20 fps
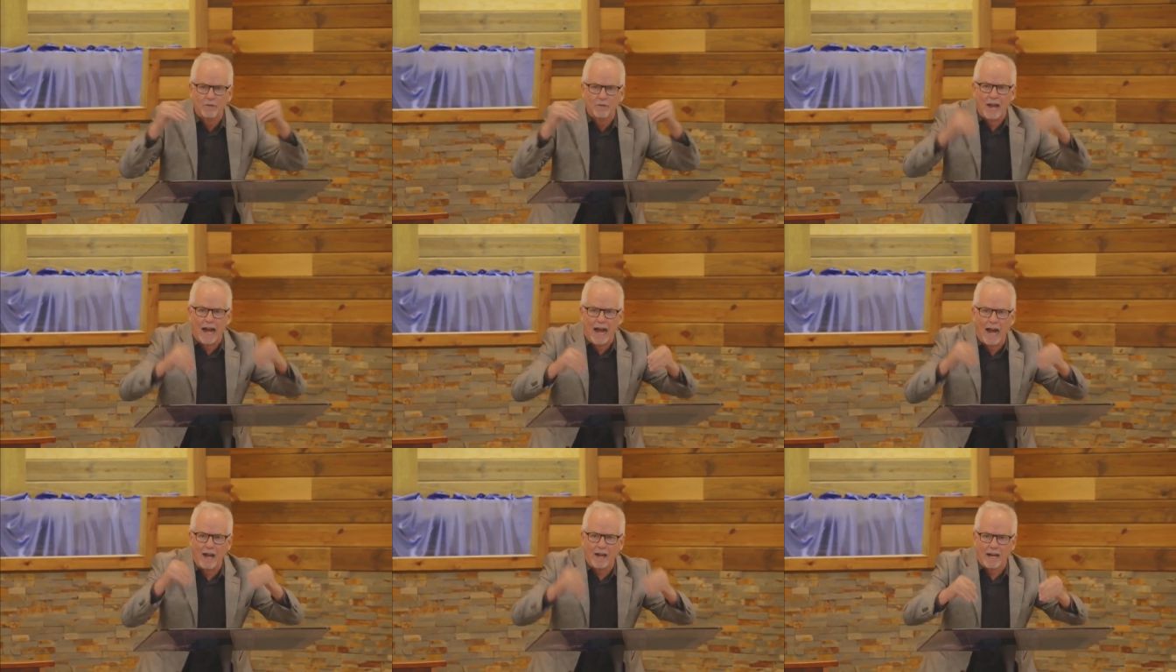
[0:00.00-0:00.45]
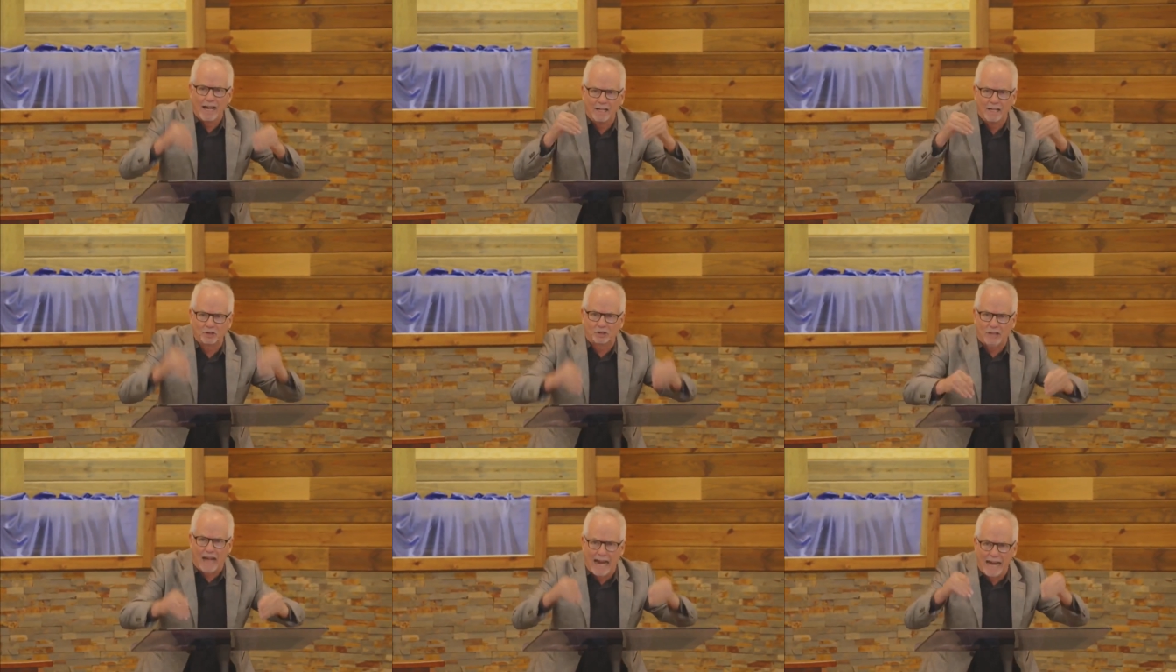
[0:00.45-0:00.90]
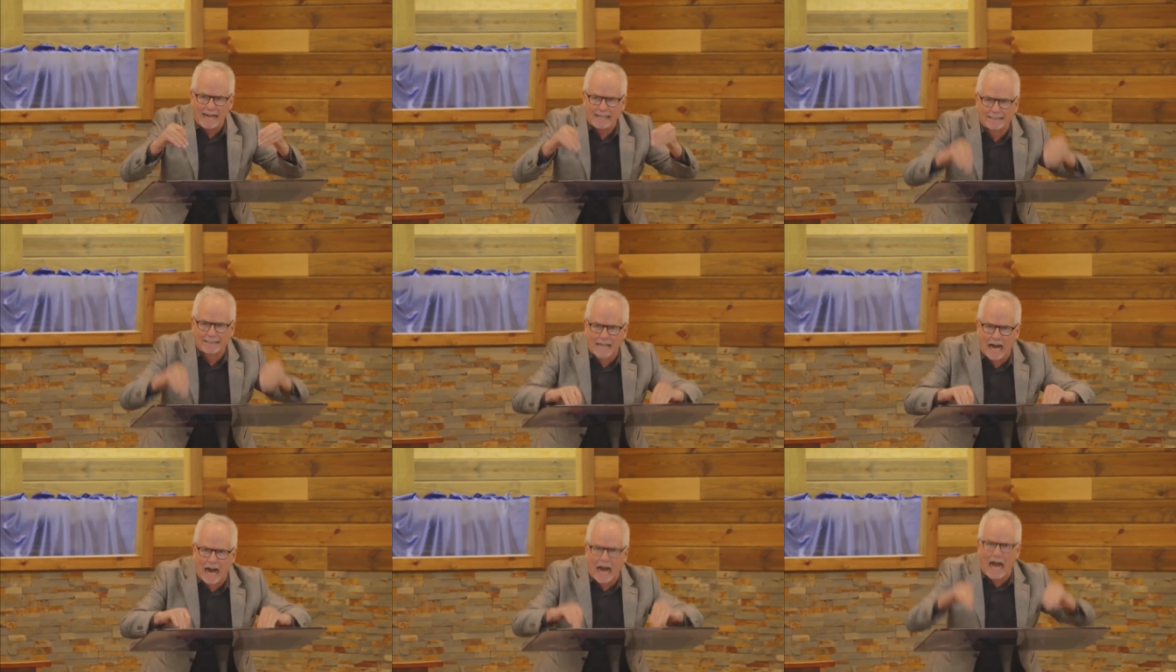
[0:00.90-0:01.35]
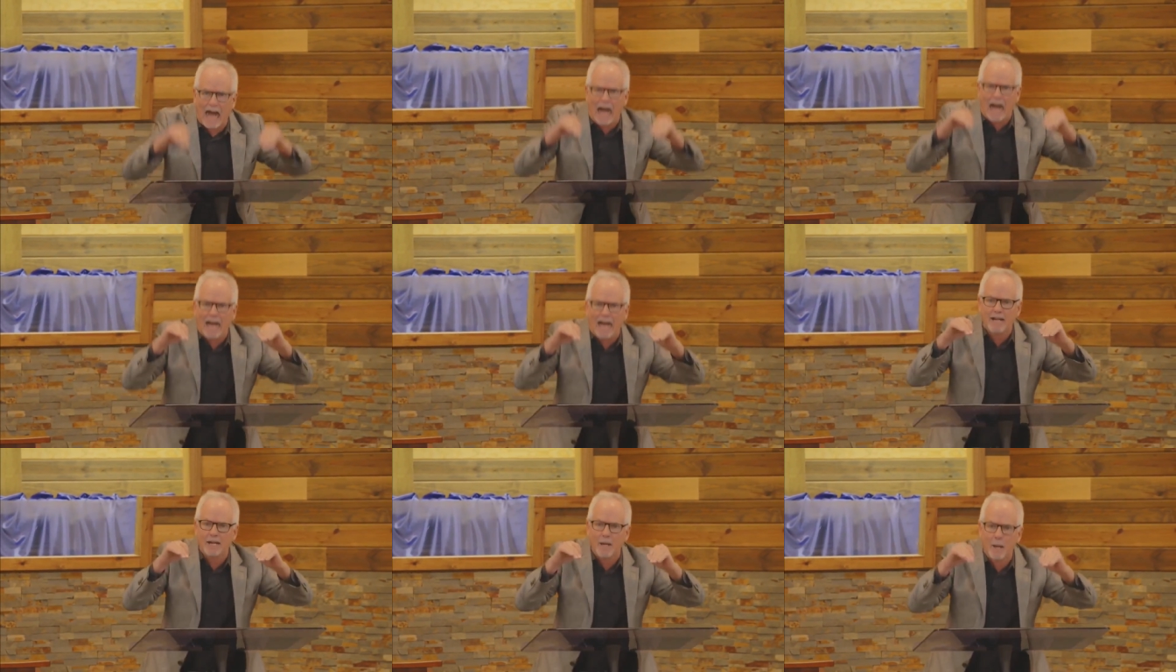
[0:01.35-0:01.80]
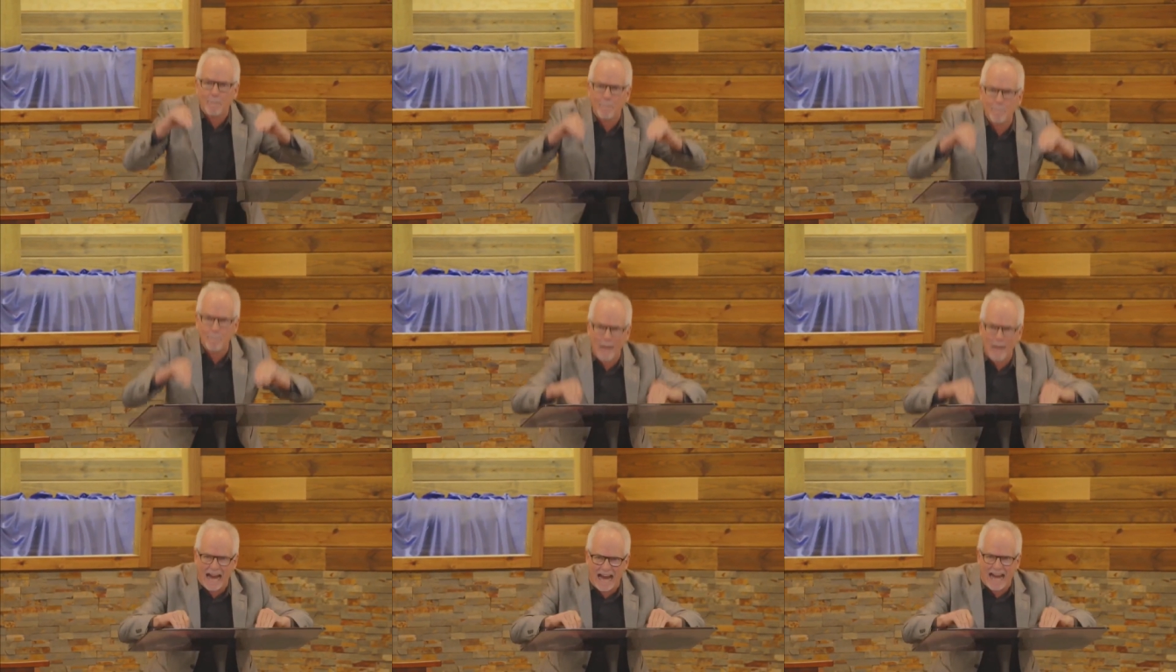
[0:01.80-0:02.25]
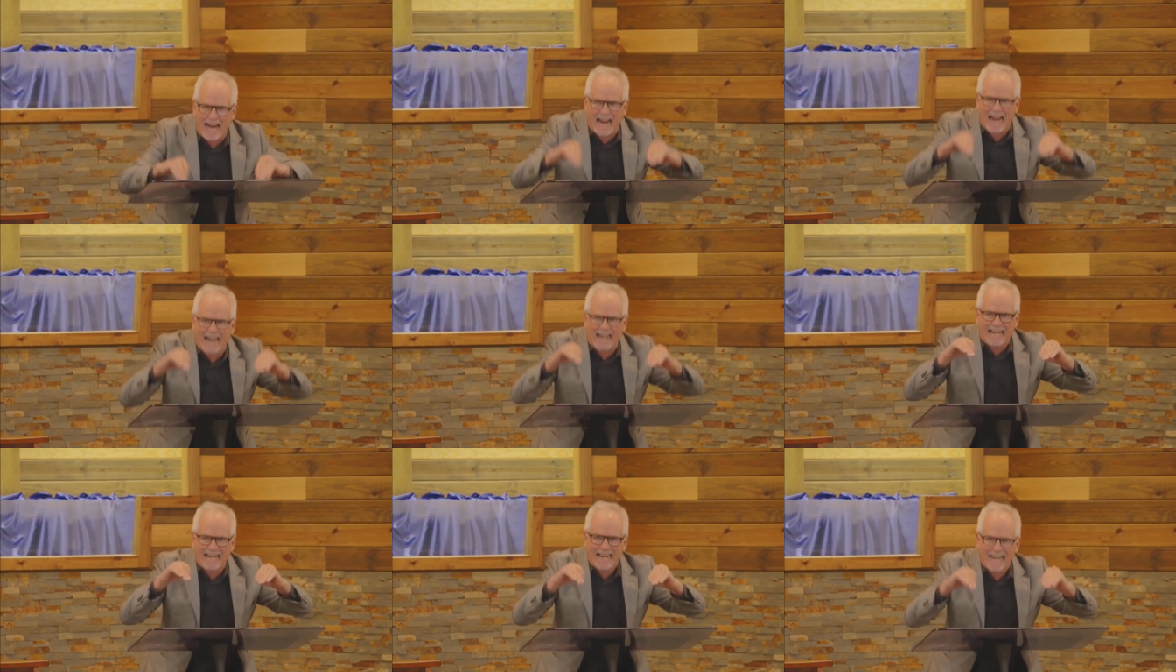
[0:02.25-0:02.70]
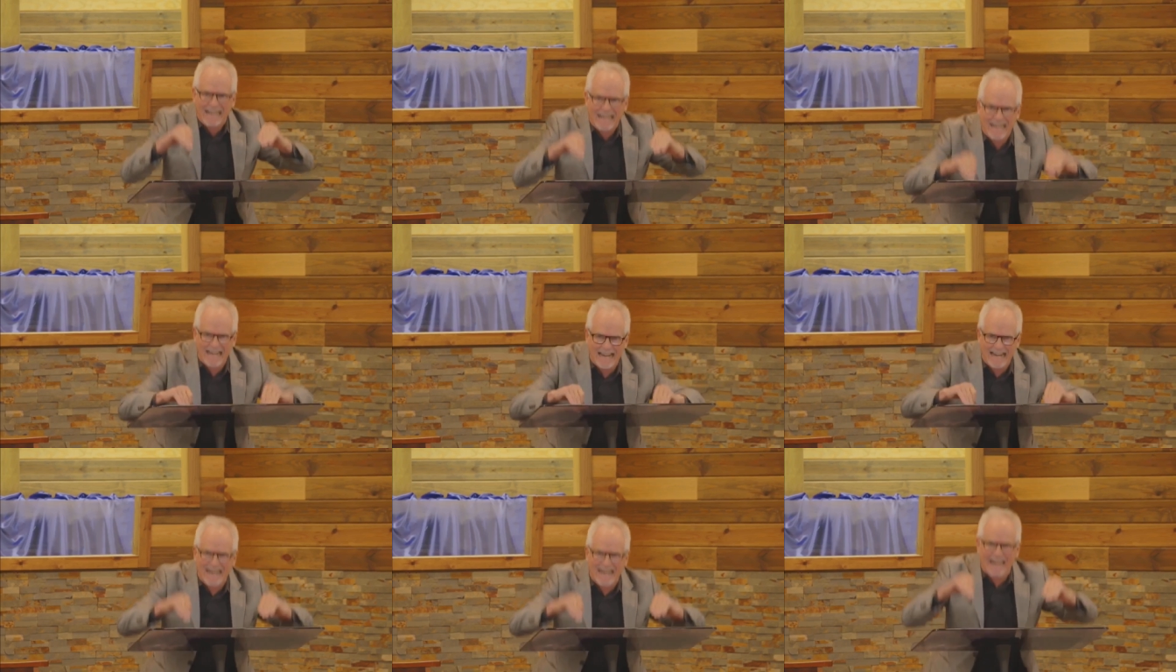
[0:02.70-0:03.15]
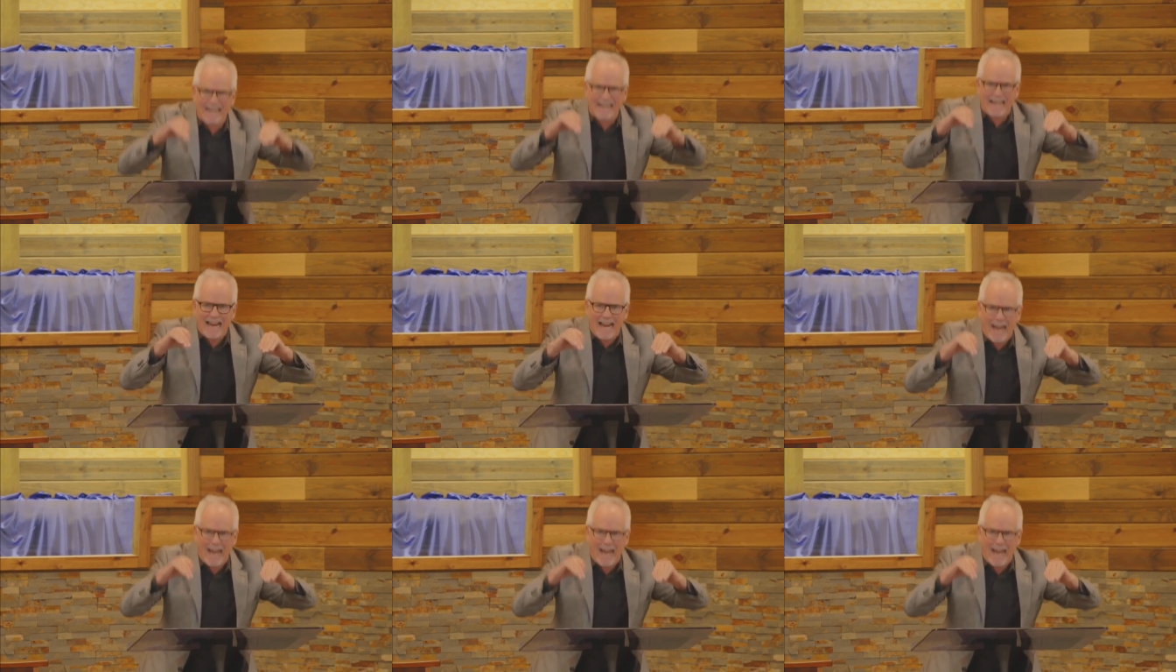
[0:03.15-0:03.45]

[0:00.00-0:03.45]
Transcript: There is a God man in